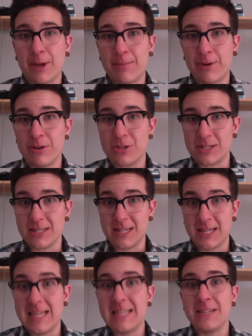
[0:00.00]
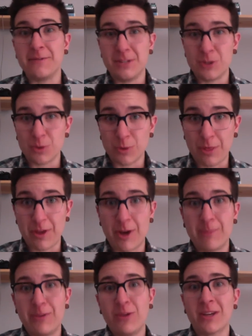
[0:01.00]
approaches in an individual
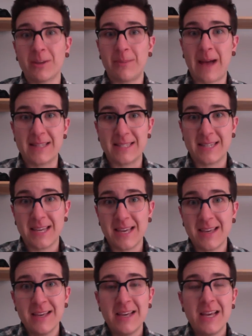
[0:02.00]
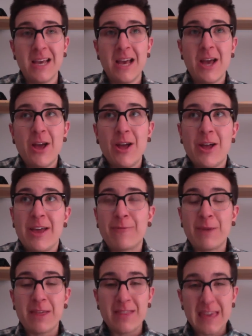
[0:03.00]
therapeutic capacity,
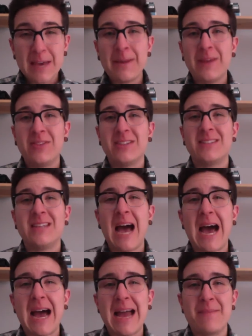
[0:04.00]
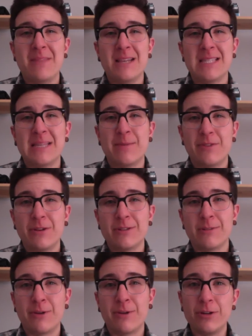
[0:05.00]
if we think about the time that some of
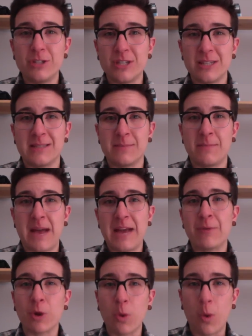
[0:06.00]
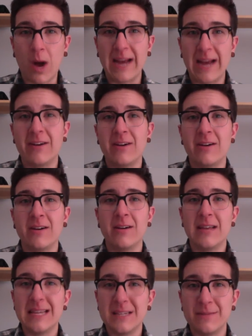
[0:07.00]
those approaches might require
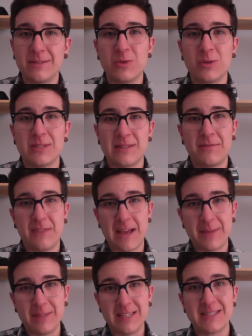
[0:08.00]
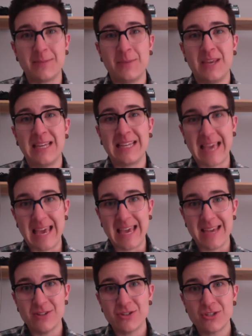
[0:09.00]
individuals and families to be
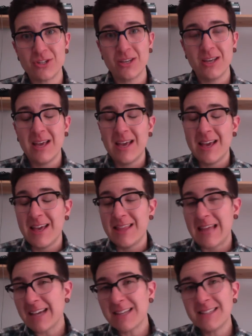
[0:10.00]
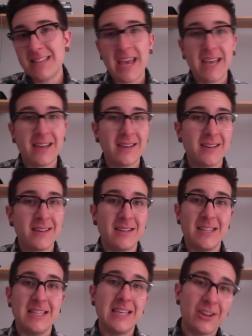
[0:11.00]
engaged, that could take
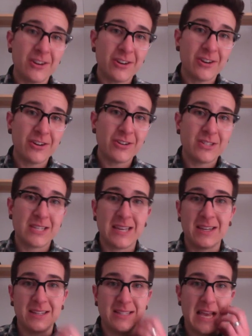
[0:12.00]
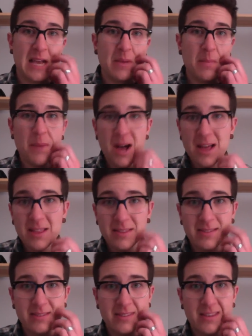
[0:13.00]
years, it could take
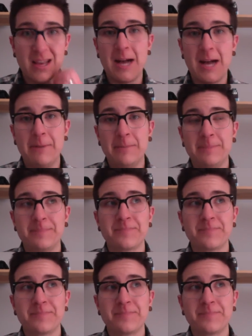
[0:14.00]
months, and